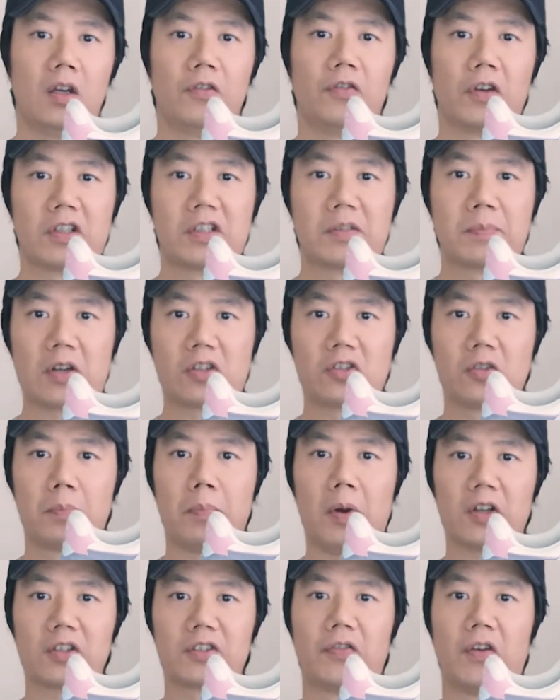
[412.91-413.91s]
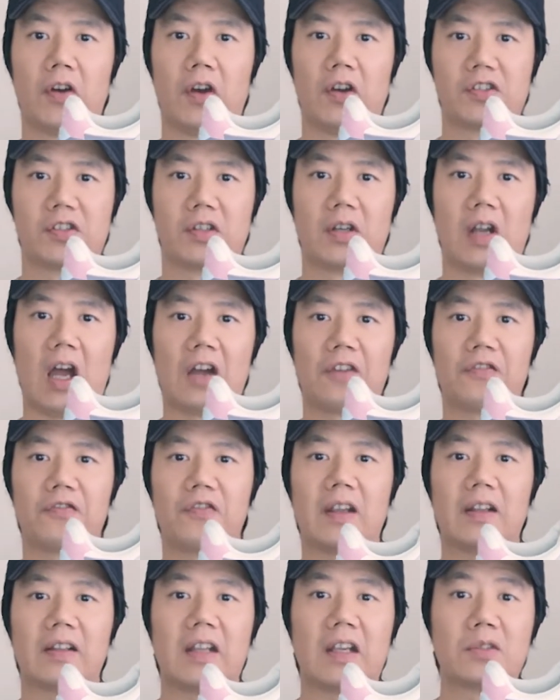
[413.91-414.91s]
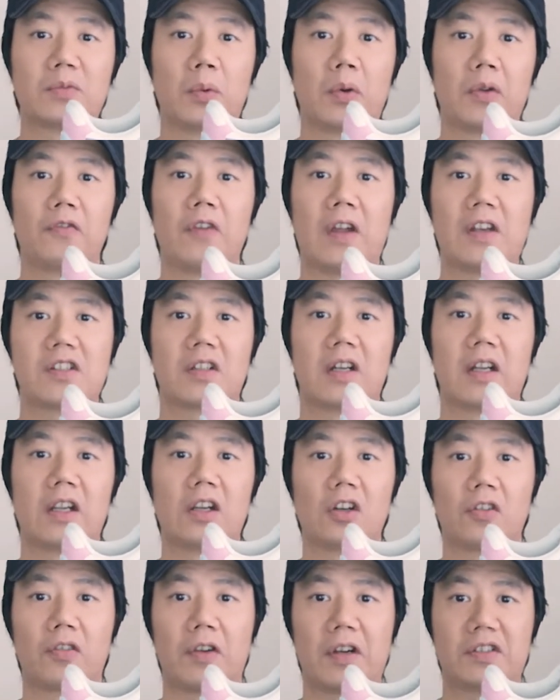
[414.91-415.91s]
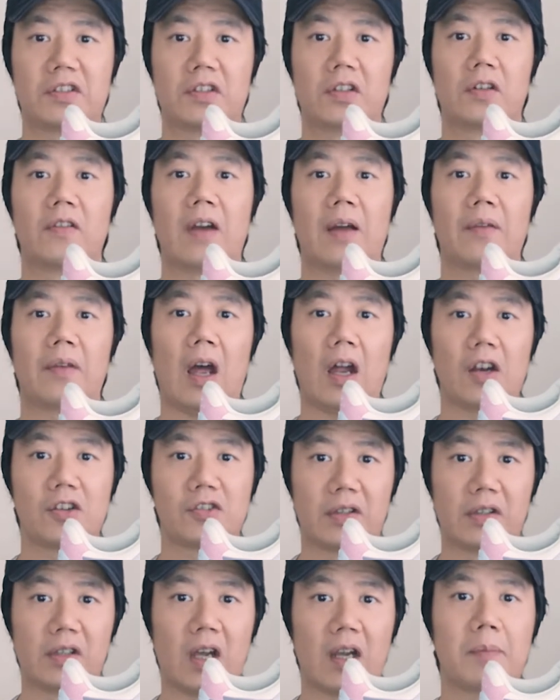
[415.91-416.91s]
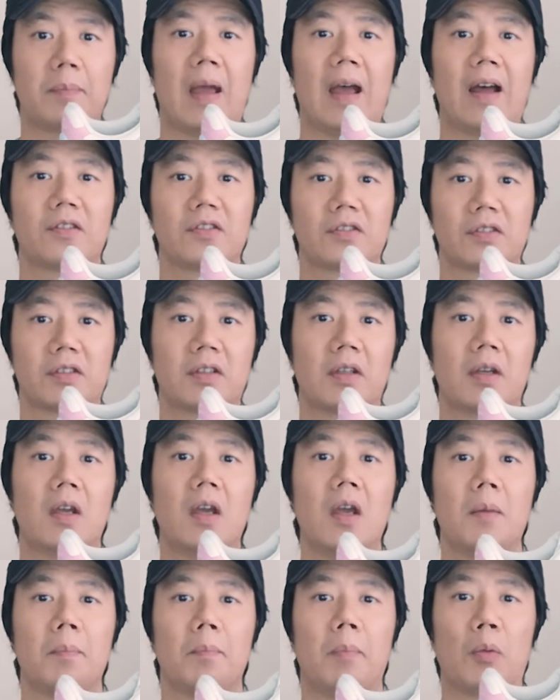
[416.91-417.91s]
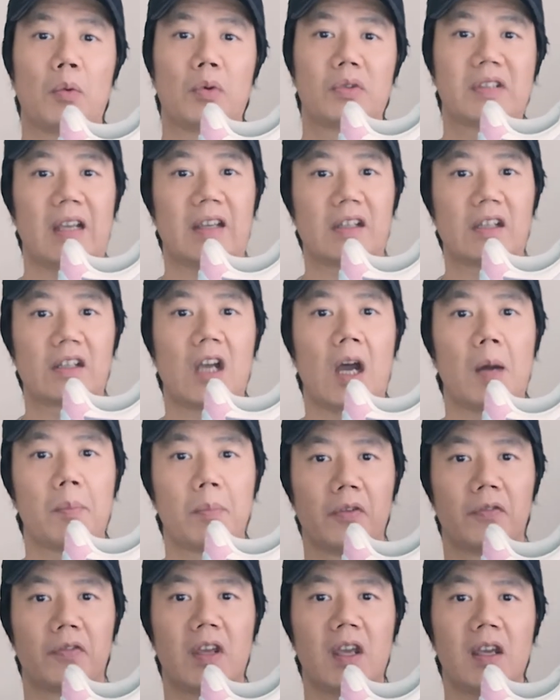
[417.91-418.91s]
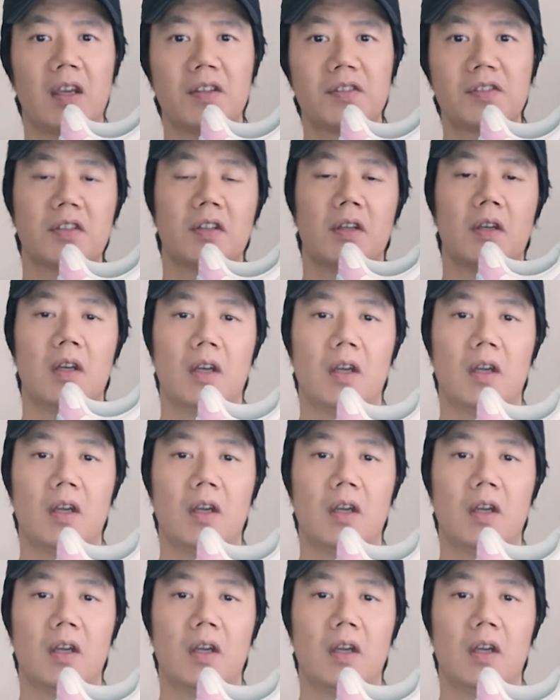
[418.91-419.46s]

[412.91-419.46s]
For the special box version, I think these will eventually increase to around £190, but will take a couple of years.